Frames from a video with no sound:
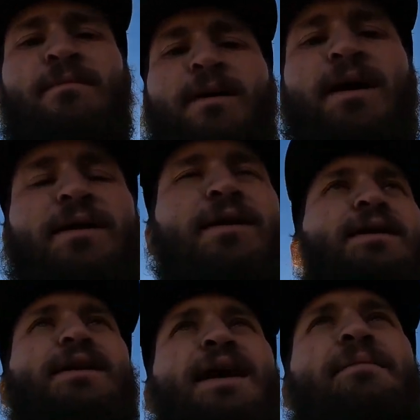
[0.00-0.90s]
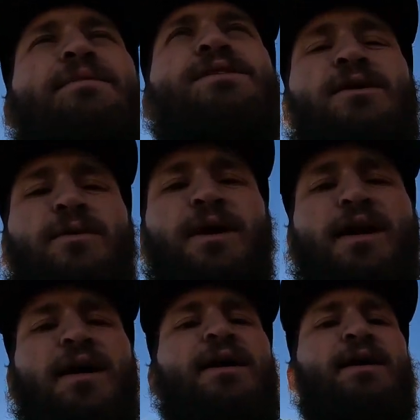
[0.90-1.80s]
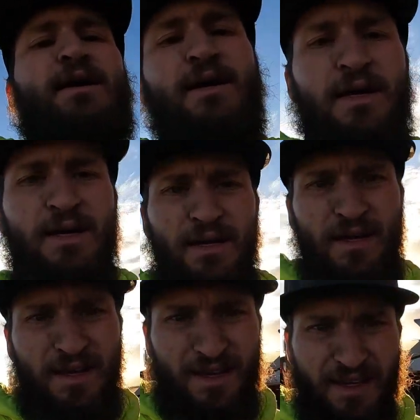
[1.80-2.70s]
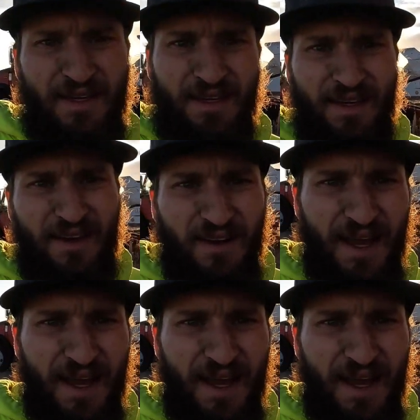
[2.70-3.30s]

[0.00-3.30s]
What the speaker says: But, yep, so we're gonna go